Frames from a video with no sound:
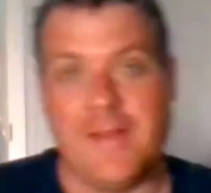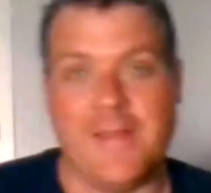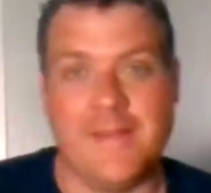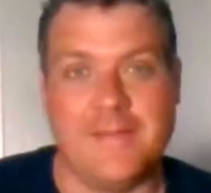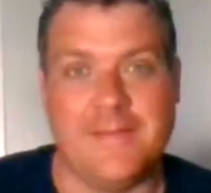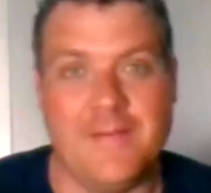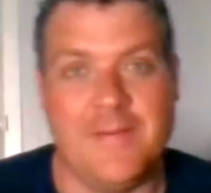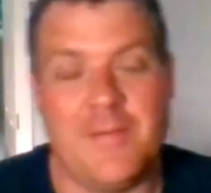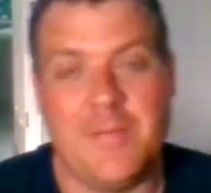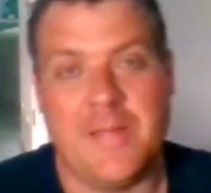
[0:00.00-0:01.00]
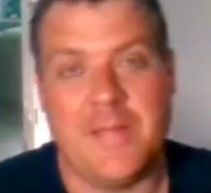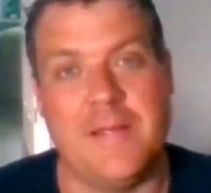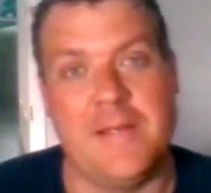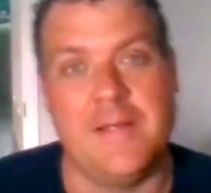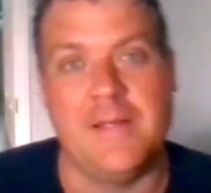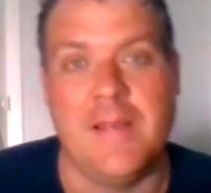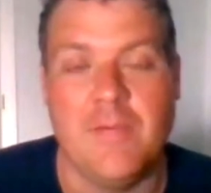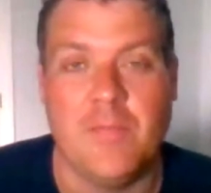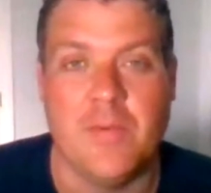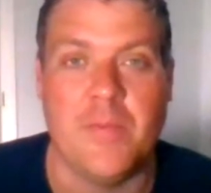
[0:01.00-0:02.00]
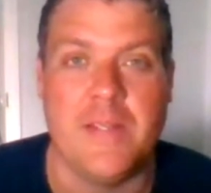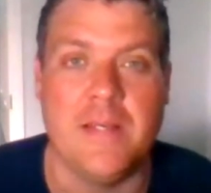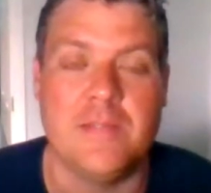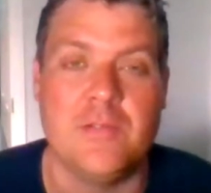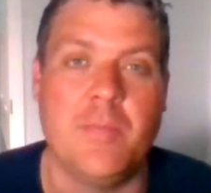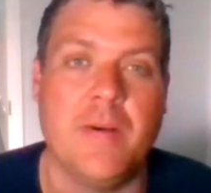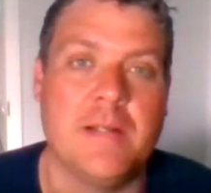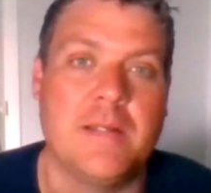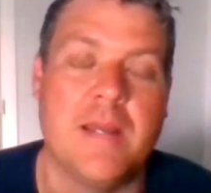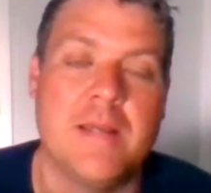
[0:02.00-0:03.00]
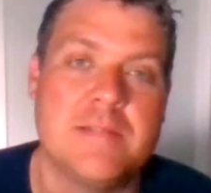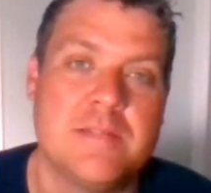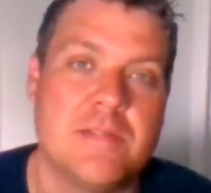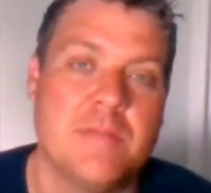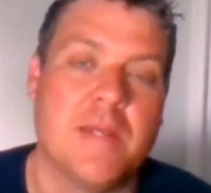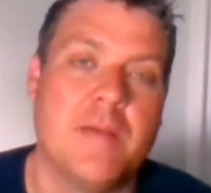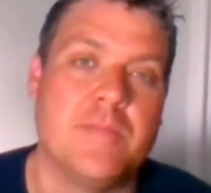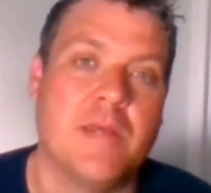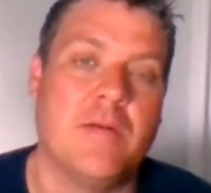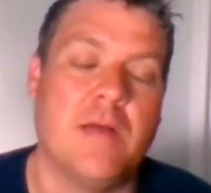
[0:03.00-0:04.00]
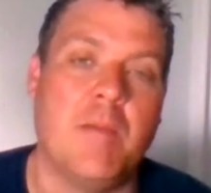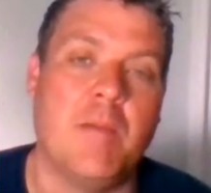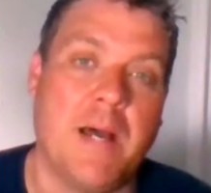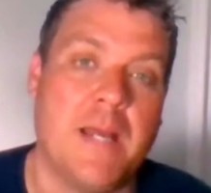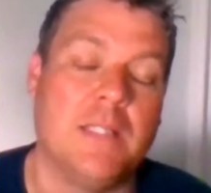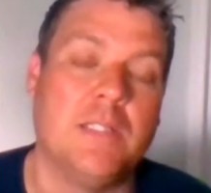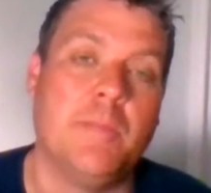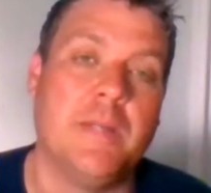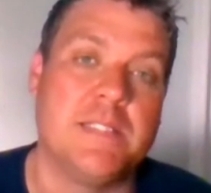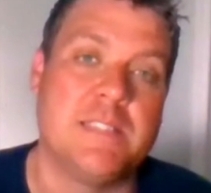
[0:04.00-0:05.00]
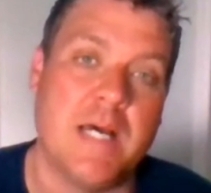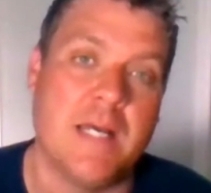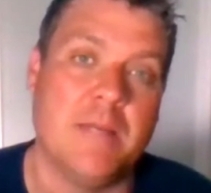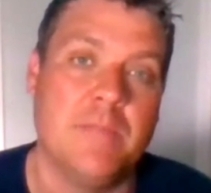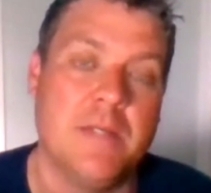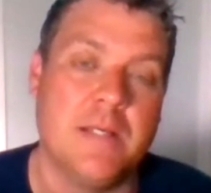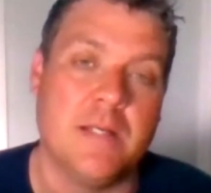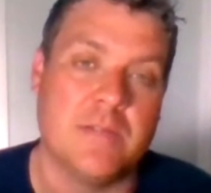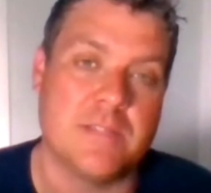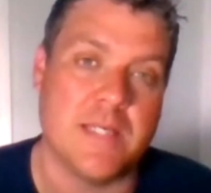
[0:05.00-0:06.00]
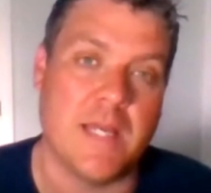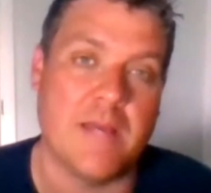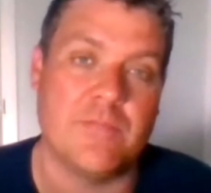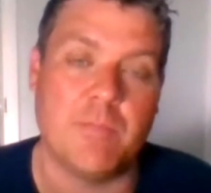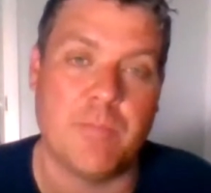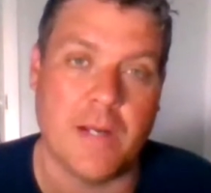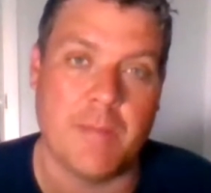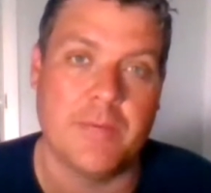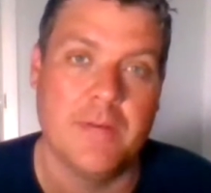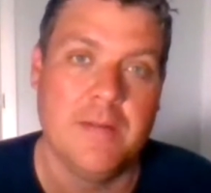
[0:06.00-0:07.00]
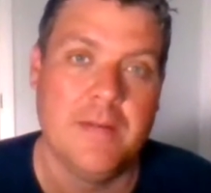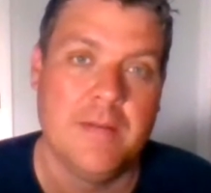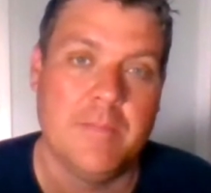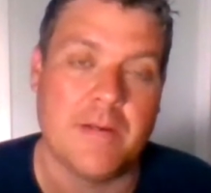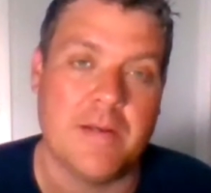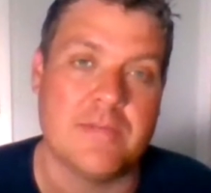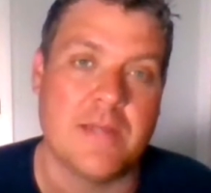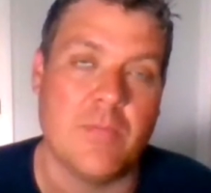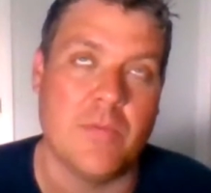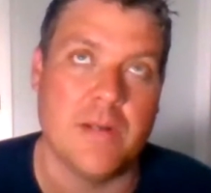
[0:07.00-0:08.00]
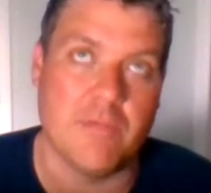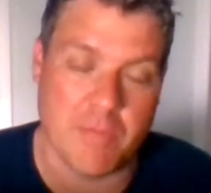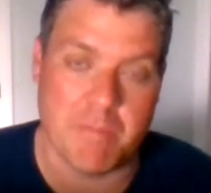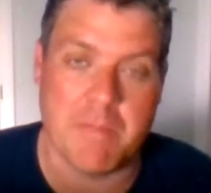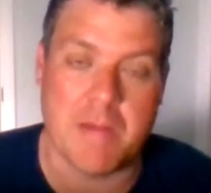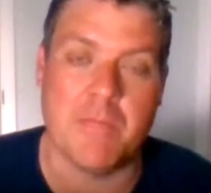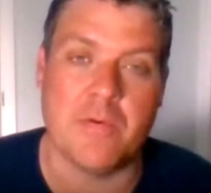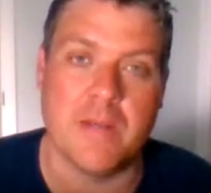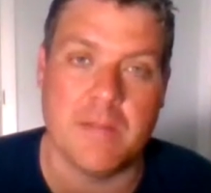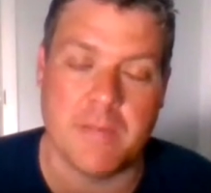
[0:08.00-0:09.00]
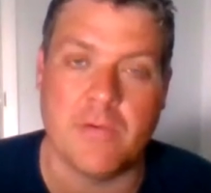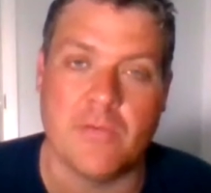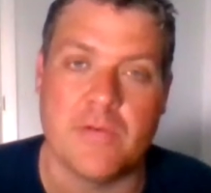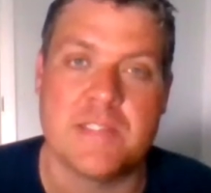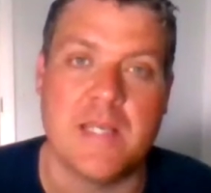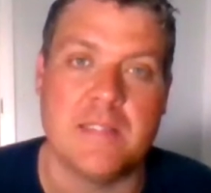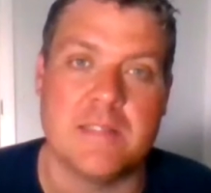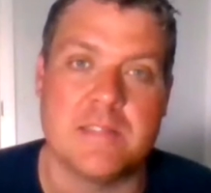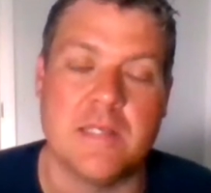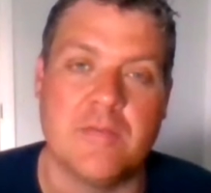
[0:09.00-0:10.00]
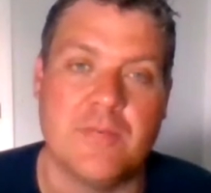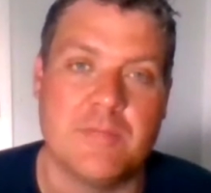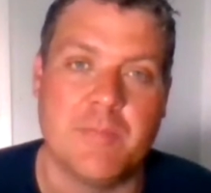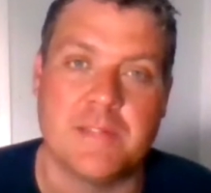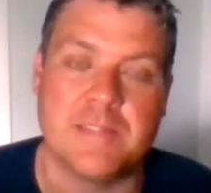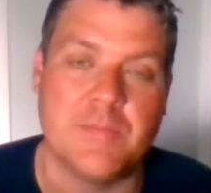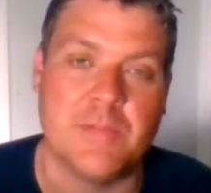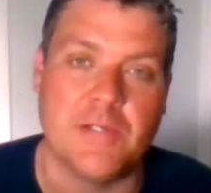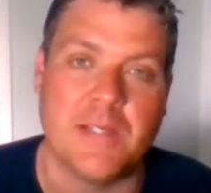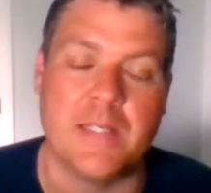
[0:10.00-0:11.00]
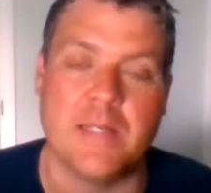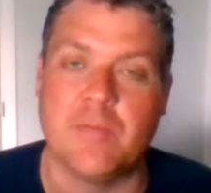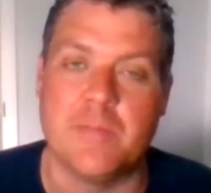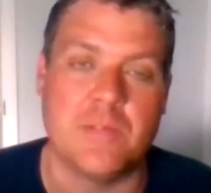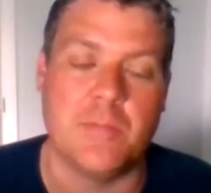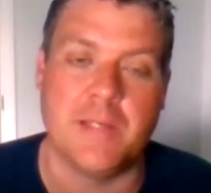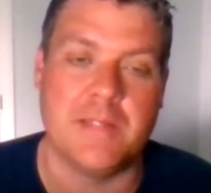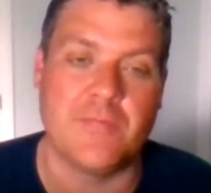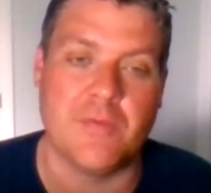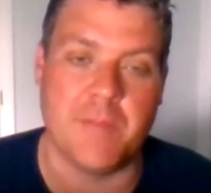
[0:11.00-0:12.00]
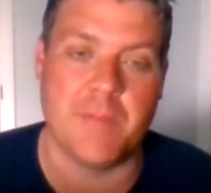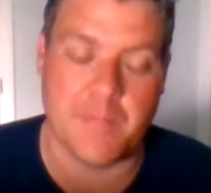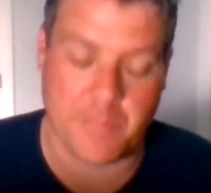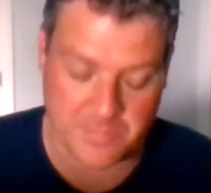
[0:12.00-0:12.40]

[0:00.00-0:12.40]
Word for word: And you know me, uh, when we uh, do podcasts, sometimes I'll, I'll buy a little bit of time and I'll say I have to prep, because I want to remember and be able to recite this stuff, especially when you're getting it from so many different people.